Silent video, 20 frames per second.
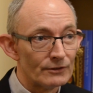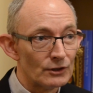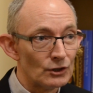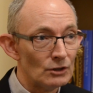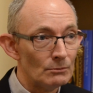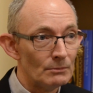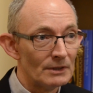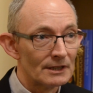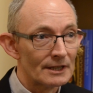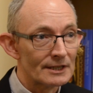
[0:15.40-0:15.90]
of
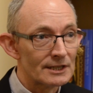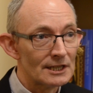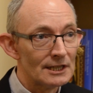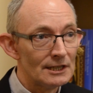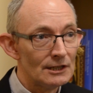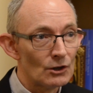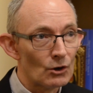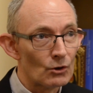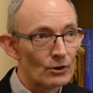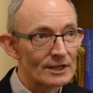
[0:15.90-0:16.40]

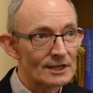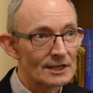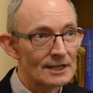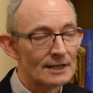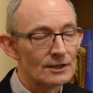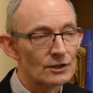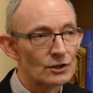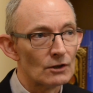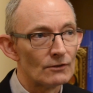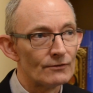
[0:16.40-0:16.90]
humility or a
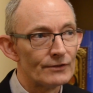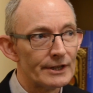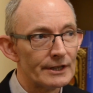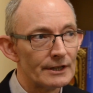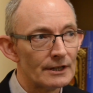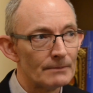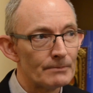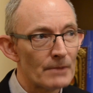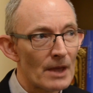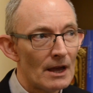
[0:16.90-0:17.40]
sense of
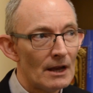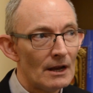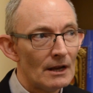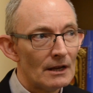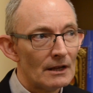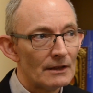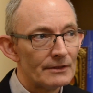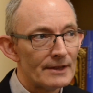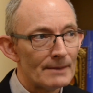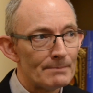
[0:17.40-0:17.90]
the,
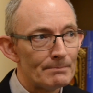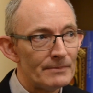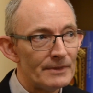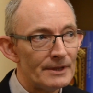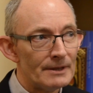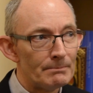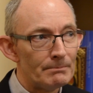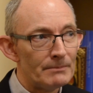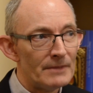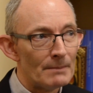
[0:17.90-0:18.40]
the,
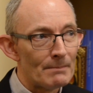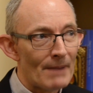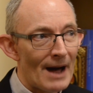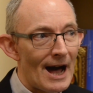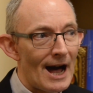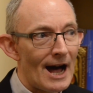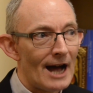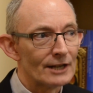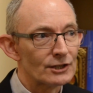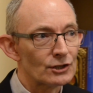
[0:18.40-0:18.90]
the, the
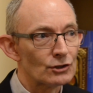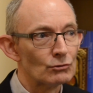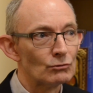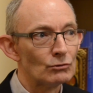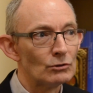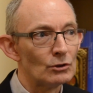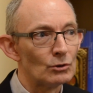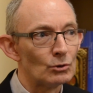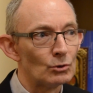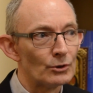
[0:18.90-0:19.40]
partial
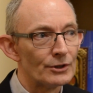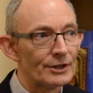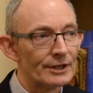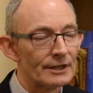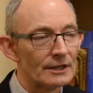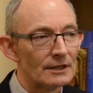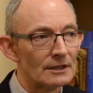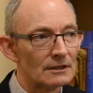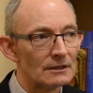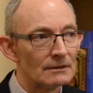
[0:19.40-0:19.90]
or
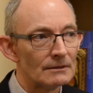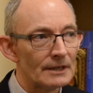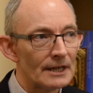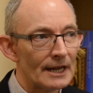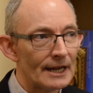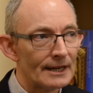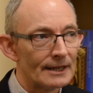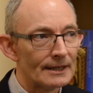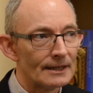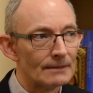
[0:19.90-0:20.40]

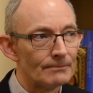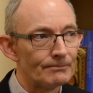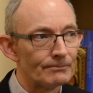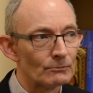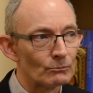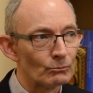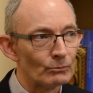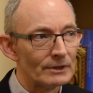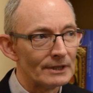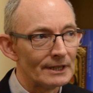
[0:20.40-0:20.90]
the, um,
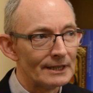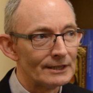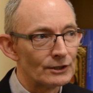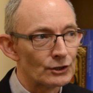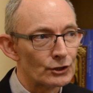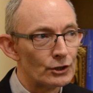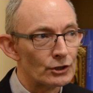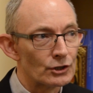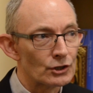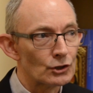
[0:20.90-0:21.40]
in
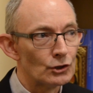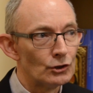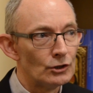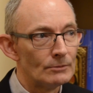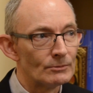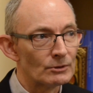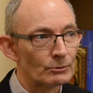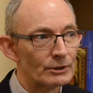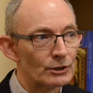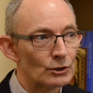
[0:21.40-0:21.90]
church
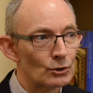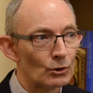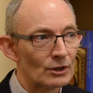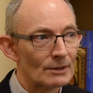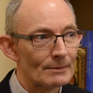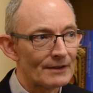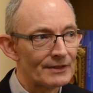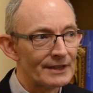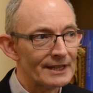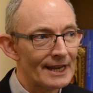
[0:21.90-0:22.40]
terms, we talk
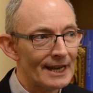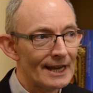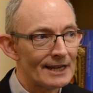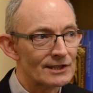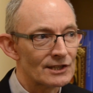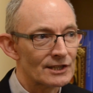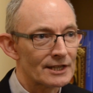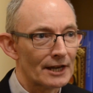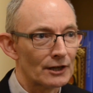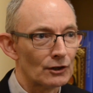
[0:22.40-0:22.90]
about the
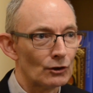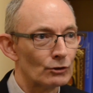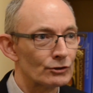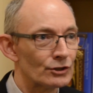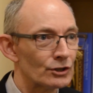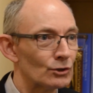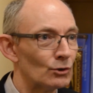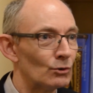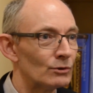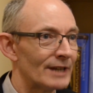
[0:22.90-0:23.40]

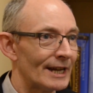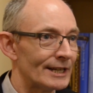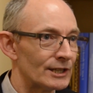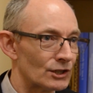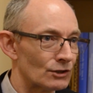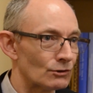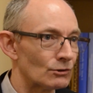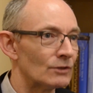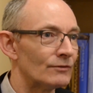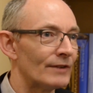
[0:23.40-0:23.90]
eschatological
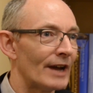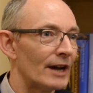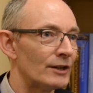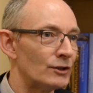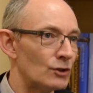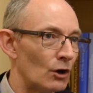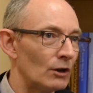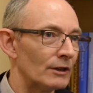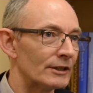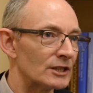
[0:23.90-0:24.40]
nature of our
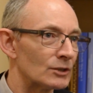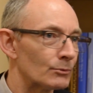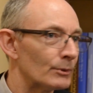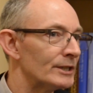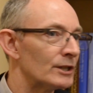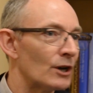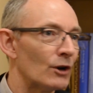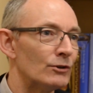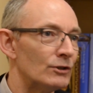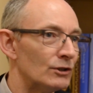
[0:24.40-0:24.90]
knowledge. We
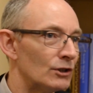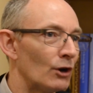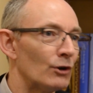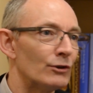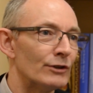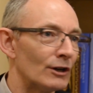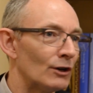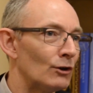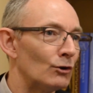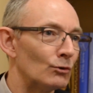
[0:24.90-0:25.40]
don't know
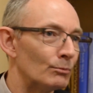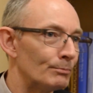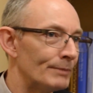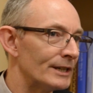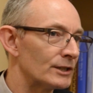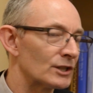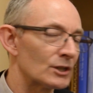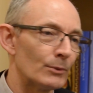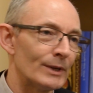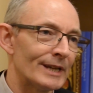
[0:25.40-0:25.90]
the whole
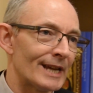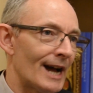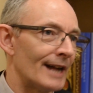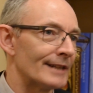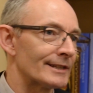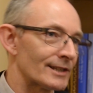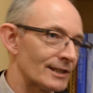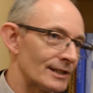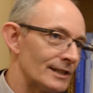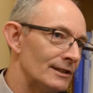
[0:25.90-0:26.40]
picture, we
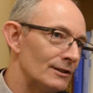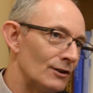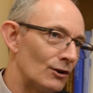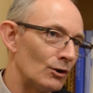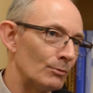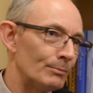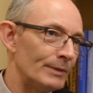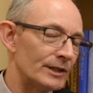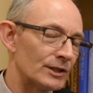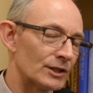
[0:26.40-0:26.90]
can't see the
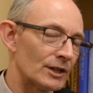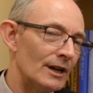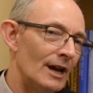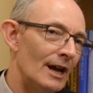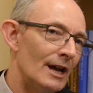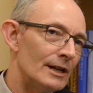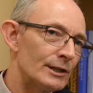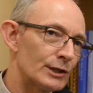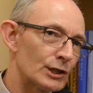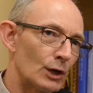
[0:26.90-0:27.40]
whole picture.
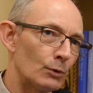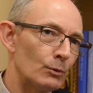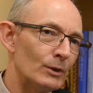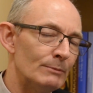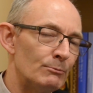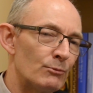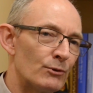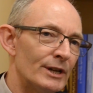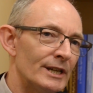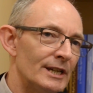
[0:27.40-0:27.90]
So we
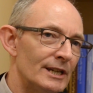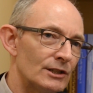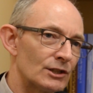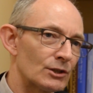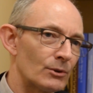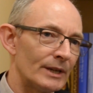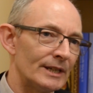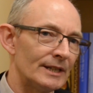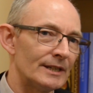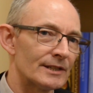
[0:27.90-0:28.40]
bring
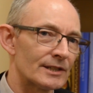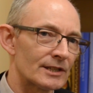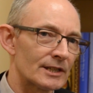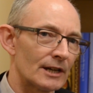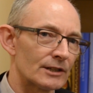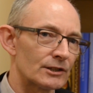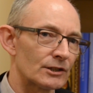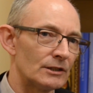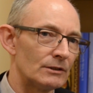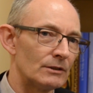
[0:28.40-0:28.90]
into any
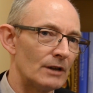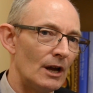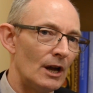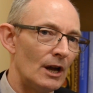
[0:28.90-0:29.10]
discussion